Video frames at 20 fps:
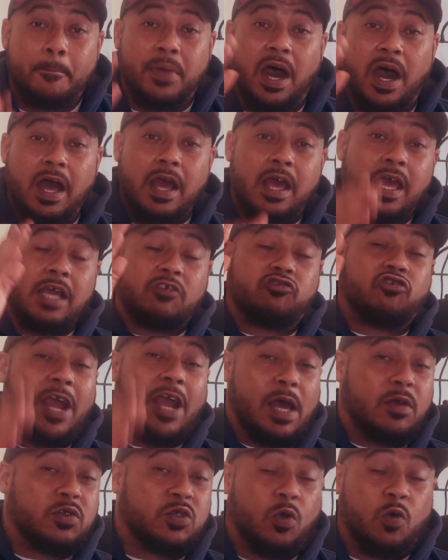But
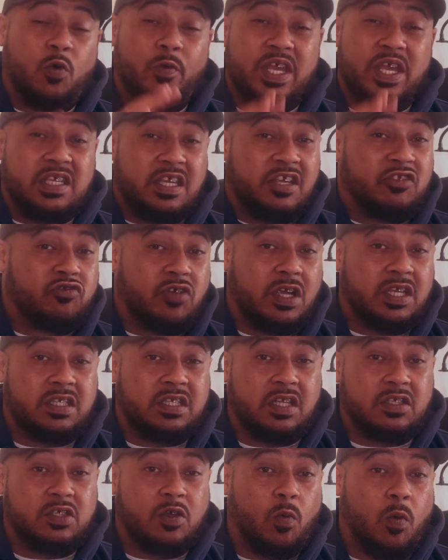tryouts are always
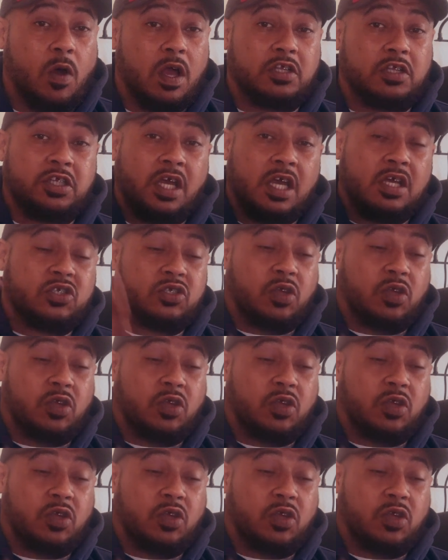interesting to watch.